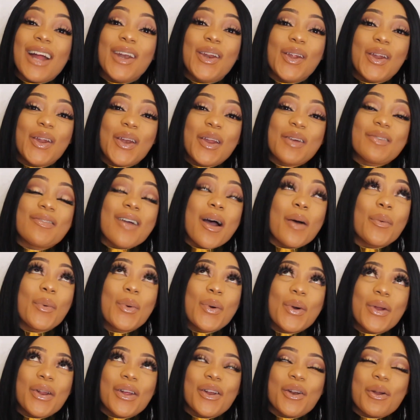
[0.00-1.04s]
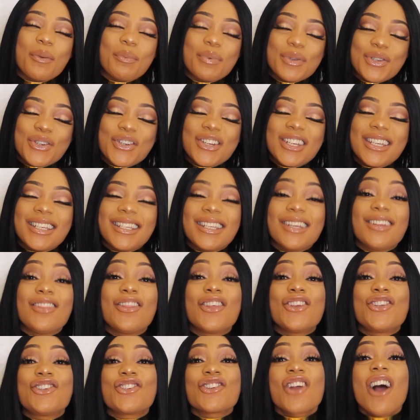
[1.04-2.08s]
I don't know if I'll call it an opportunity,
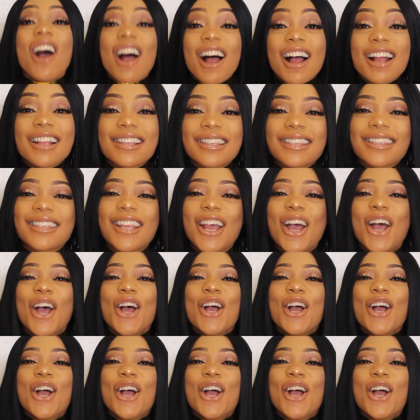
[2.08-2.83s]
the chance